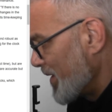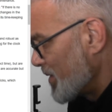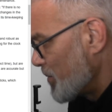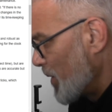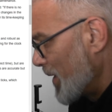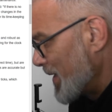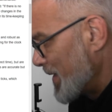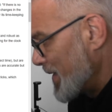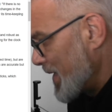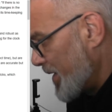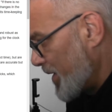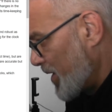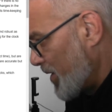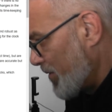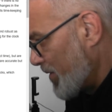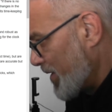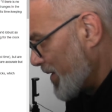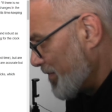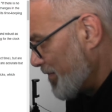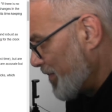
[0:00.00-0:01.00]
as well as
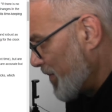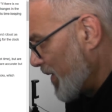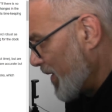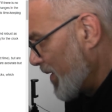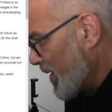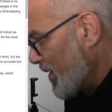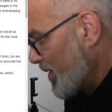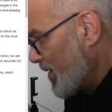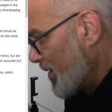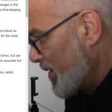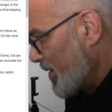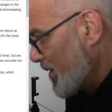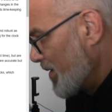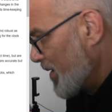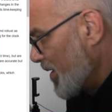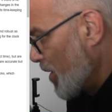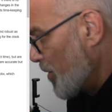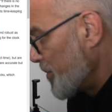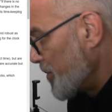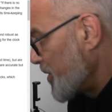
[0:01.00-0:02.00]
accurate.
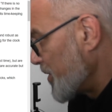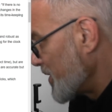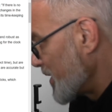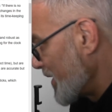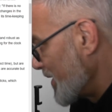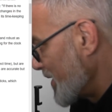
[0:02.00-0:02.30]
The options